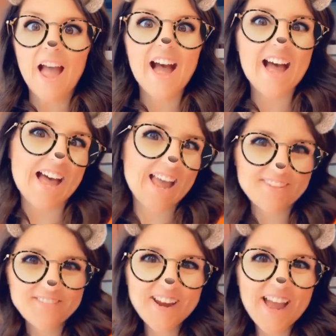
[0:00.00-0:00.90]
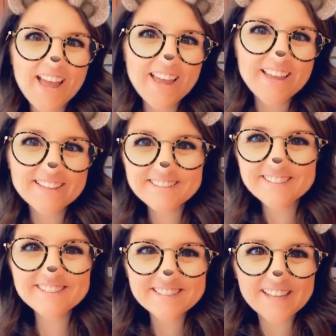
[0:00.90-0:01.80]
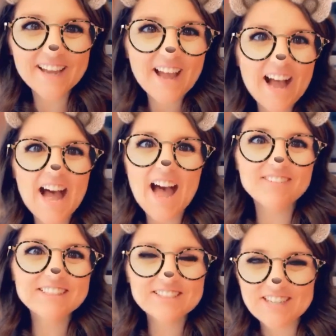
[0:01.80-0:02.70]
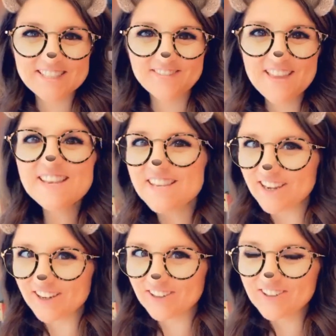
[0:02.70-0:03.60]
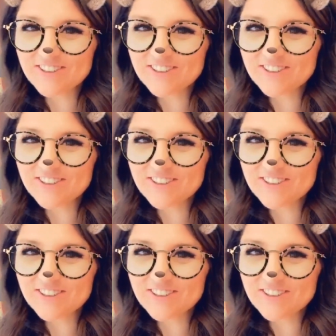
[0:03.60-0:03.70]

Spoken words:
Hi friends! I'm going to try something new